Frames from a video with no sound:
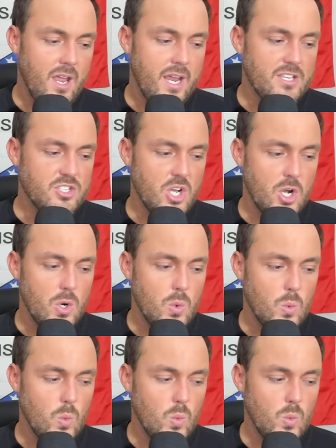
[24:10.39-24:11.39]
And
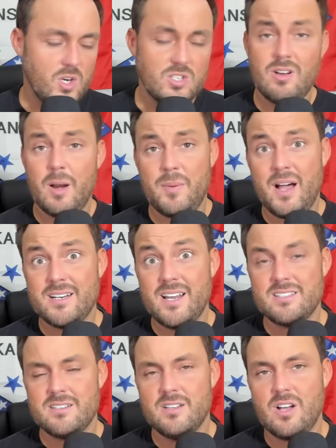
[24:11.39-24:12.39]
so there's a lot of
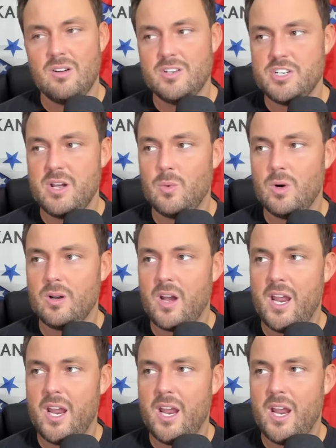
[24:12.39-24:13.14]
podcasts in the college network.